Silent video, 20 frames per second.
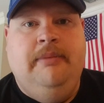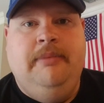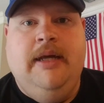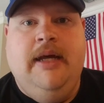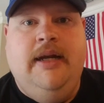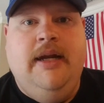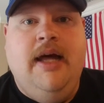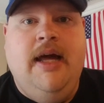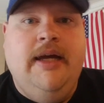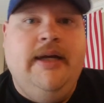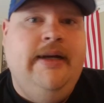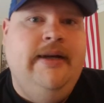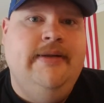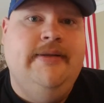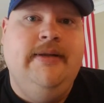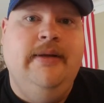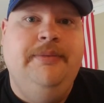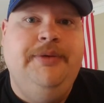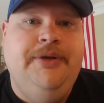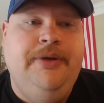not knocking it.
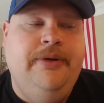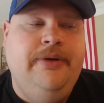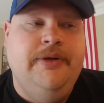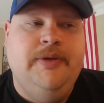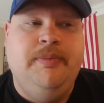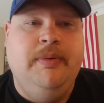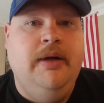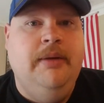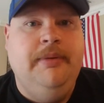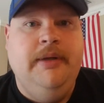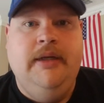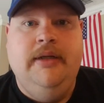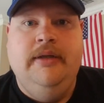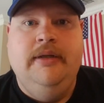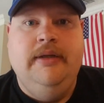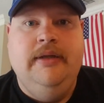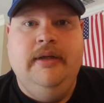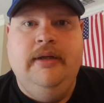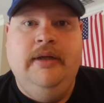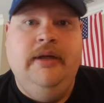Some shooters probably,
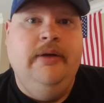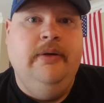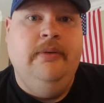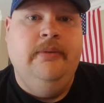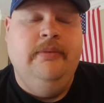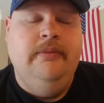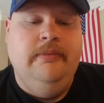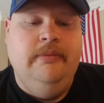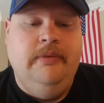you know,